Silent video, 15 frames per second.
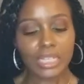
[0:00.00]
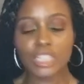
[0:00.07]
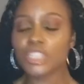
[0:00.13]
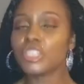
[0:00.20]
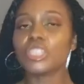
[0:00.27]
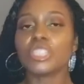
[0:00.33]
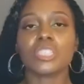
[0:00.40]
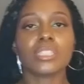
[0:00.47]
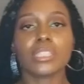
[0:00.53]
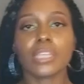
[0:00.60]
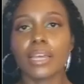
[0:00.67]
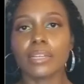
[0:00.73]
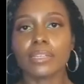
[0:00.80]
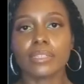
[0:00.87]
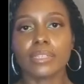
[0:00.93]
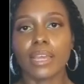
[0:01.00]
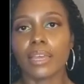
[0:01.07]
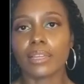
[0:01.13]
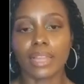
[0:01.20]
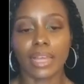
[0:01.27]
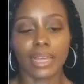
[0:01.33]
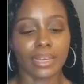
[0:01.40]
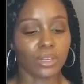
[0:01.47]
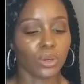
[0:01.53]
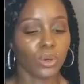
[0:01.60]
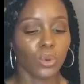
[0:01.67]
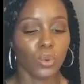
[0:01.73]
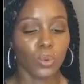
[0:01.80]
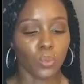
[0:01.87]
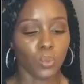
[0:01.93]
It's just saying like
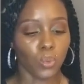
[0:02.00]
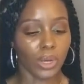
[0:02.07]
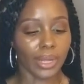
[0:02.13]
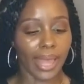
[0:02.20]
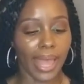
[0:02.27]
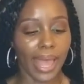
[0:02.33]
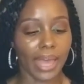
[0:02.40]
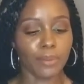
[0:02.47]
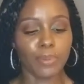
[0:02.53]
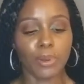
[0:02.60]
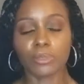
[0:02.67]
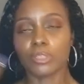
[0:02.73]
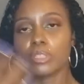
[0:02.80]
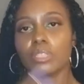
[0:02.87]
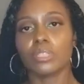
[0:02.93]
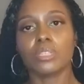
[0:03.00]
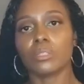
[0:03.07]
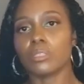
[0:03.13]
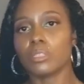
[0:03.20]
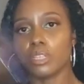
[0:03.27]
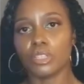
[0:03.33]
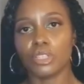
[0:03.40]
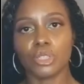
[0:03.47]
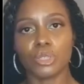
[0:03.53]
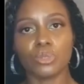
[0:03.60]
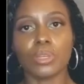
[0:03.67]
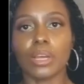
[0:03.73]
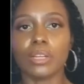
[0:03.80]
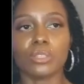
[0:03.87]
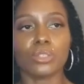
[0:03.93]
what adipose
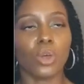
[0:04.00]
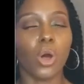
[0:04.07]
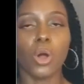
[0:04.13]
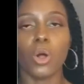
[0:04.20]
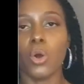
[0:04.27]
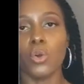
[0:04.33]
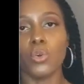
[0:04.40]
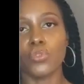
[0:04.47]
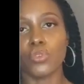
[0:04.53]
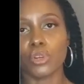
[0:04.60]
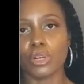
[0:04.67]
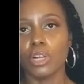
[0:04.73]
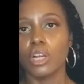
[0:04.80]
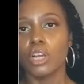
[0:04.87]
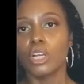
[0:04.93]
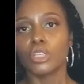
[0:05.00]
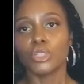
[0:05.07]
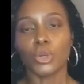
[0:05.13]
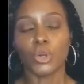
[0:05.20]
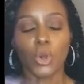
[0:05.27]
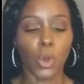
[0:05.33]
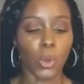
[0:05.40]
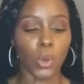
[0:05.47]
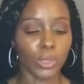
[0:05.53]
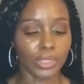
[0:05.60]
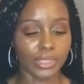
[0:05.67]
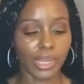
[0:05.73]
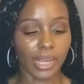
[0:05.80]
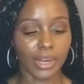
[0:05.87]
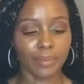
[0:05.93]
tissue that is all over your whole
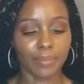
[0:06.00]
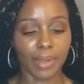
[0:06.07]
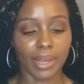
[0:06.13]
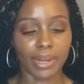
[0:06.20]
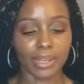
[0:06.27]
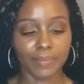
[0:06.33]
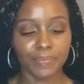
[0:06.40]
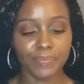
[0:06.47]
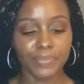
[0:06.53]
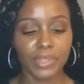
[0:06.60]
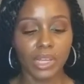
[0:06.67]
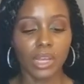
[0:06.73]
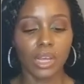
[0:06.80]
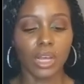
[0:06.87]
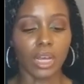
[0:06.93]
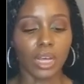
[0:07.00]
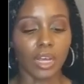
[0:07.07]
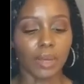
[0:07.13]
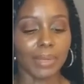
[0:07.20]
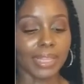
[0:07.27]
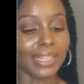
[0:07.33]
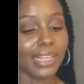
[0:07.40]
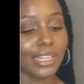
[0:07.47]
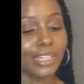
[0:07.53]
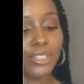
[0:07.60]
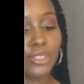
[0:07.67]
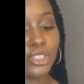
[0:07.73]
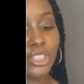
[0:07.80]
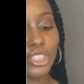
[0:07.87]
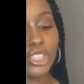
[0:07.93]
entire body. And then
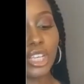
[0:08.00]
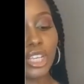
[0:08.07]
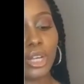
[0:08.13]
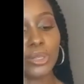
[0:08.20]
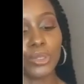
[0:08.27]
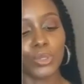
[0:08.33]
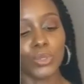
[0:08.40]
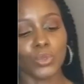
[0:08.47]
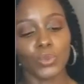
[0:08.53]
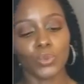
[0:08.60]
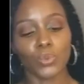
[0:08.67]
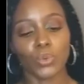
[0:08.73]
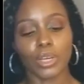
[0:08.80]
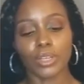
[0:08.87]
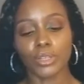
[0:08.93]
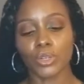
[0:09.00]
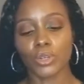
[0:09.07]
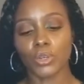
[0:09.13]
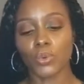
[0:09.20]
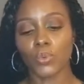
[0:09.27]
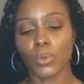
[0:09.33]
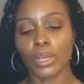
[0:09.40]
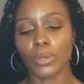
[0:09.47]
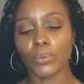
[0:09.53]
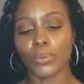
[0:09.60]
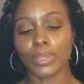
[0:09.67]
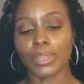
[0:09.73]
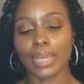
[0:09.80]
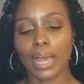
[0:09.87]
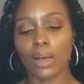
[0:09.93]
it'll just tell you what your weight
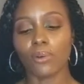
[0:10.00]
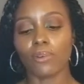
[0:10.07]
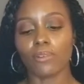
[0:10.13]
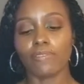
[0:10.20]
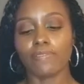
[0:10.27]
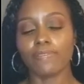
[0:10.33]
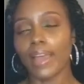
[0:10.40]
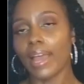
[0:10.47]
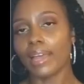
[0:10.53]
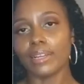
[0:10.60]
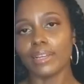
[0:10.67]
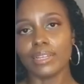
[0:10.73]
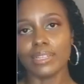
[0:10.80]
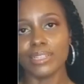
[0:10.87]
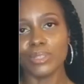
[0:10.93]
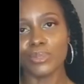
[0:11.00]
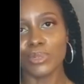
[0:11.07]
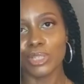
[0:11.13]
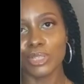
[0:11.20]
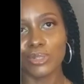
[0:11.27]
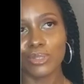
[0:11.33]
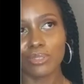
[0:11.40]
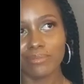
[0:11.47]
without fat is, which,